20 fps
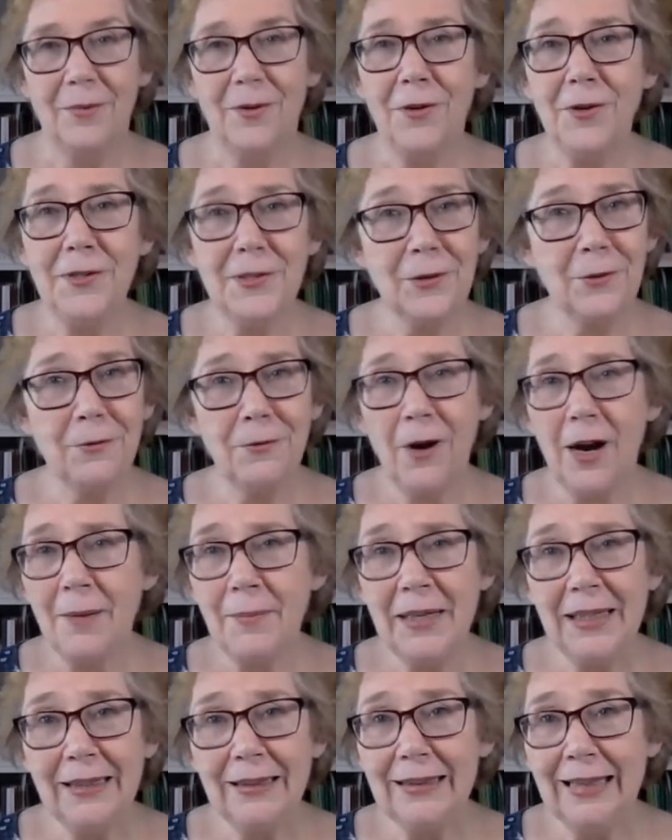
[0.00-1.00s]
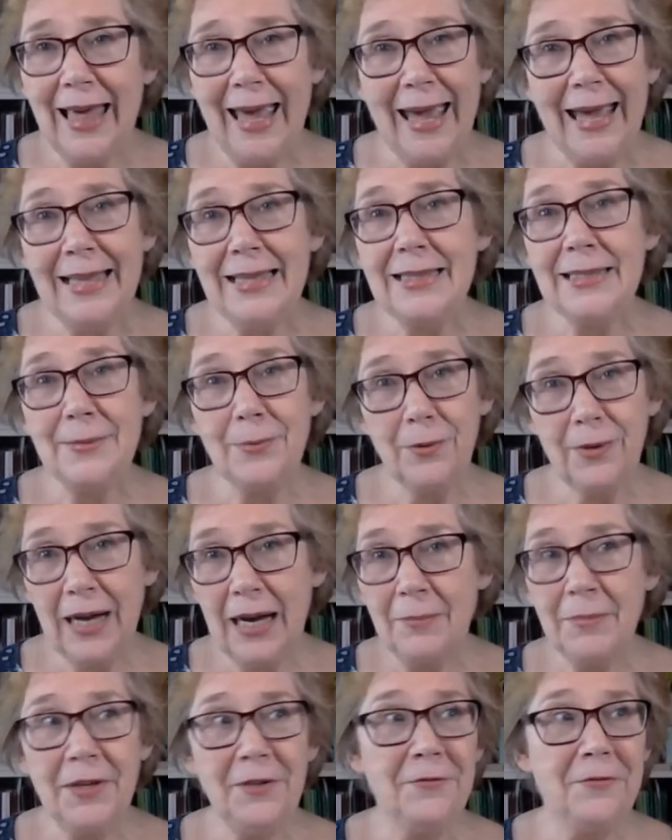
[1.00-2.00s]
Because grimy little hands will
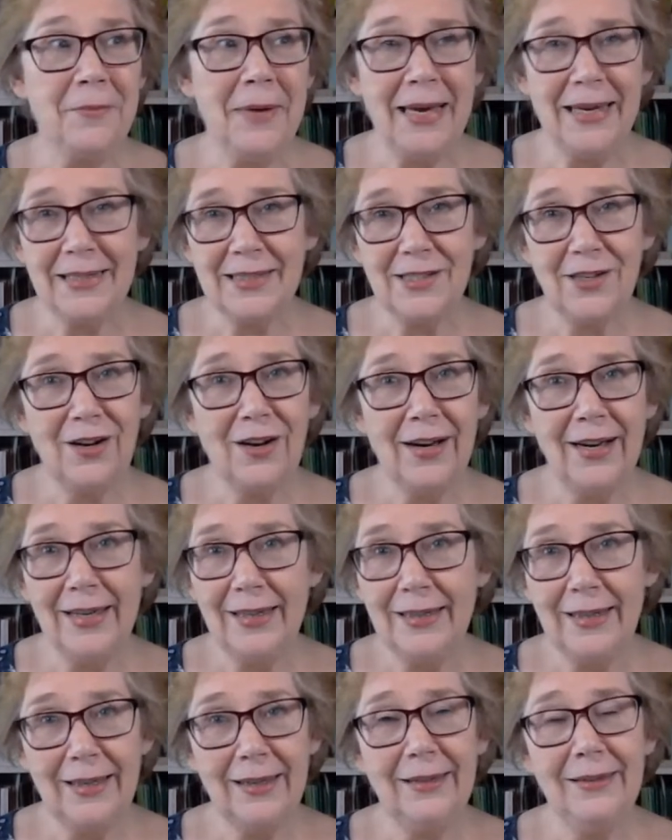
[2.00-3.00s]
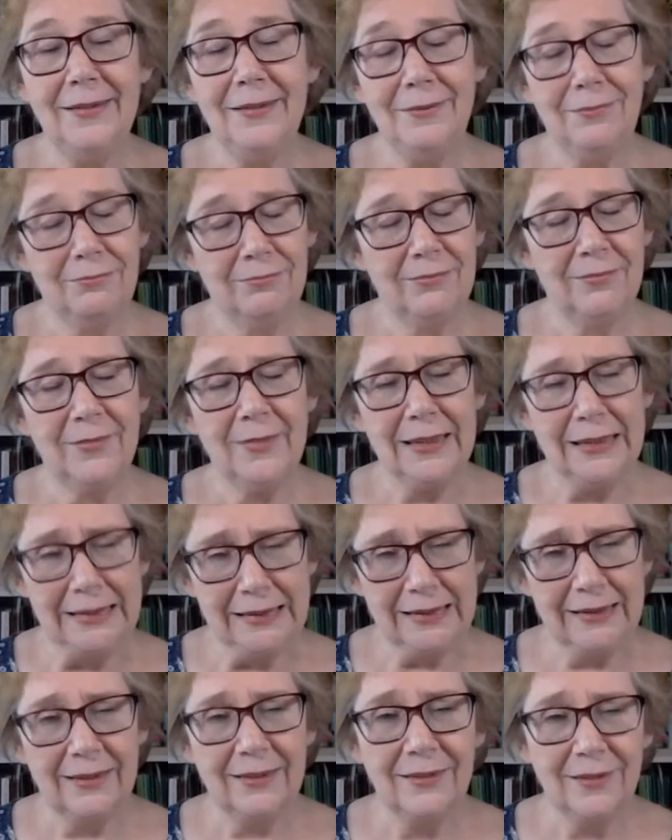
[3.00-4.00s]
come in from outside, and
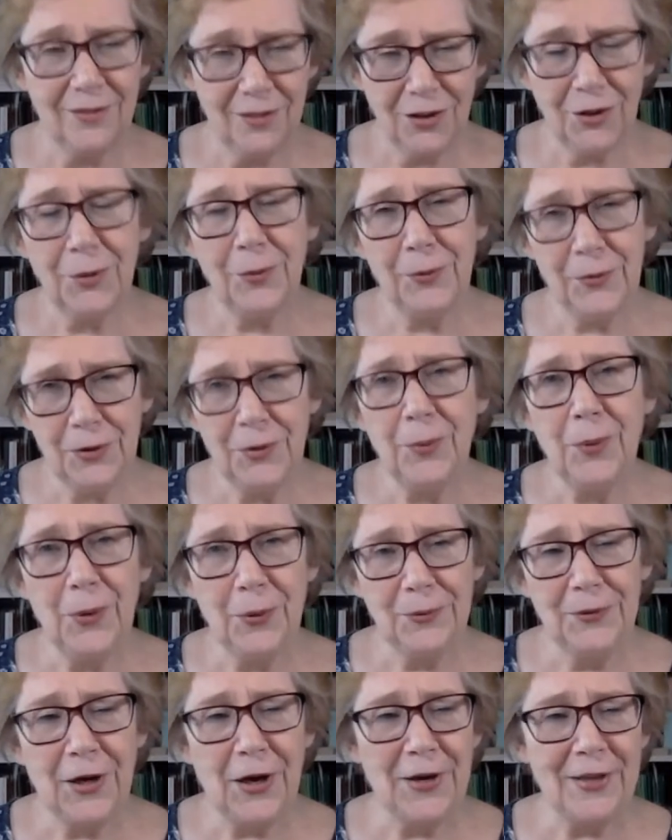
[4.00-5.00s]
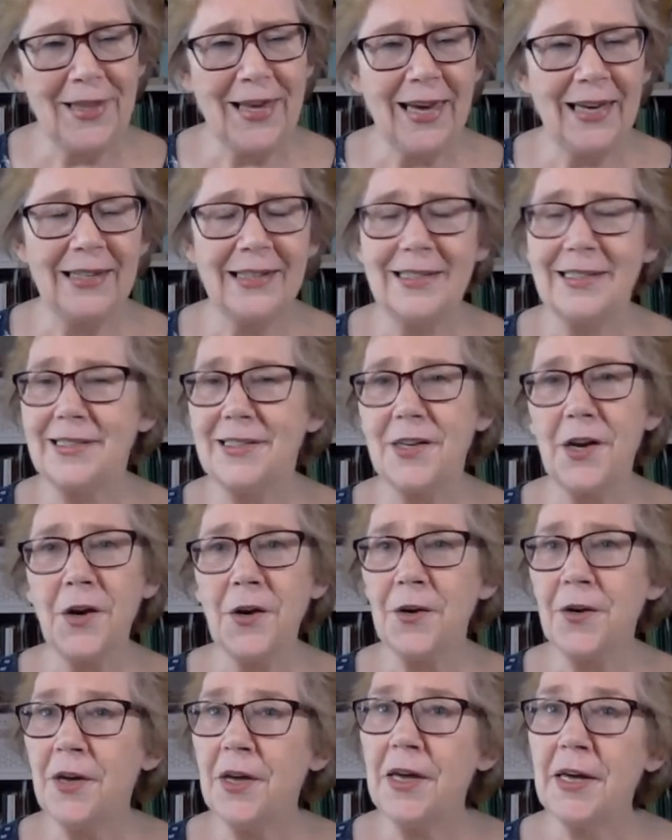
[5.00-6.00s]
you you all know that.
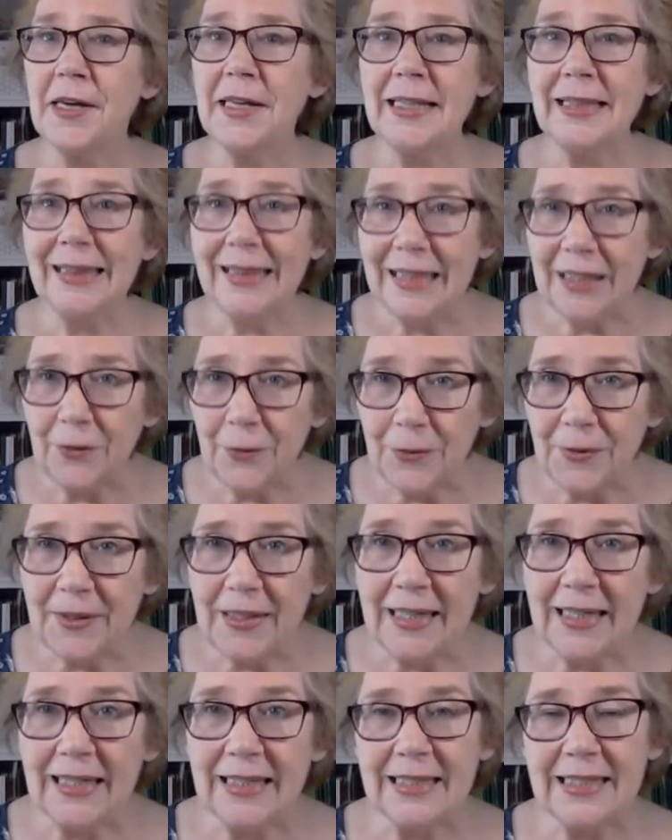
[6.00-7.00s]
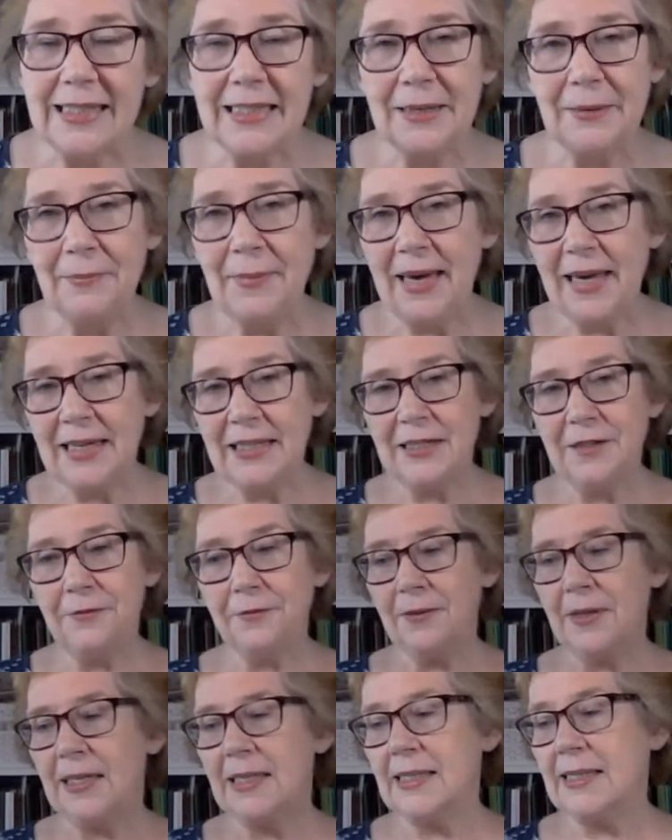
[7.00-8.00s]
So little things make a
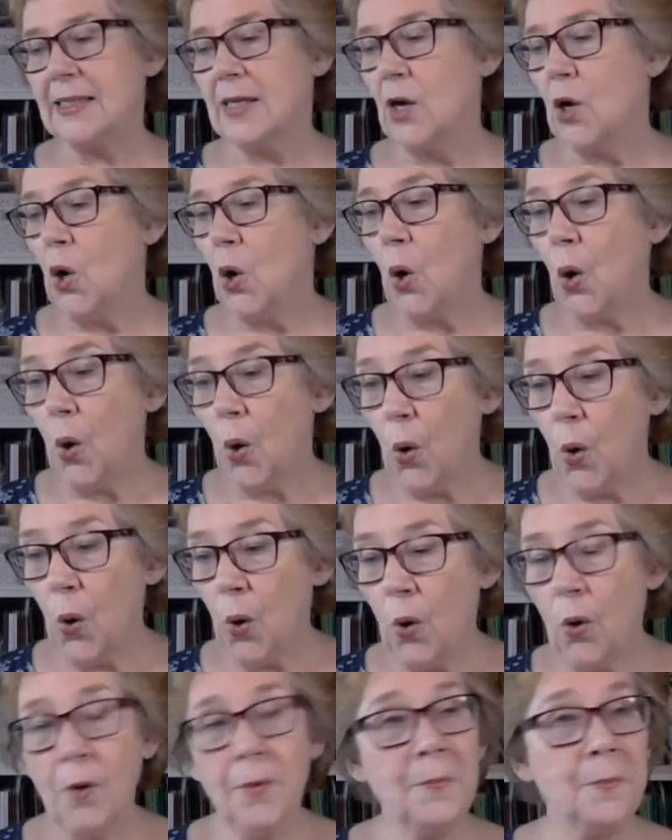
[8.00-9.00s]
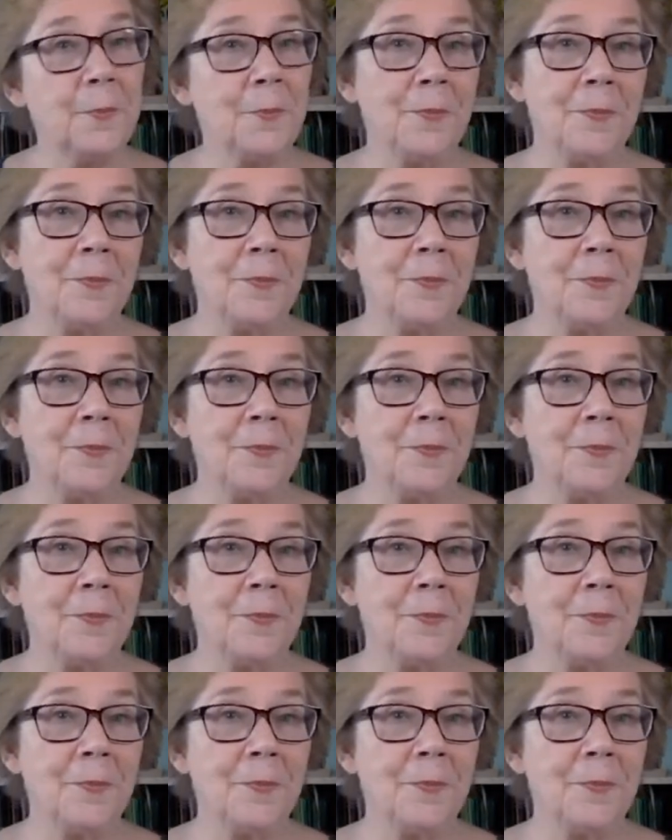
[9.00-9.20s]
difference. Or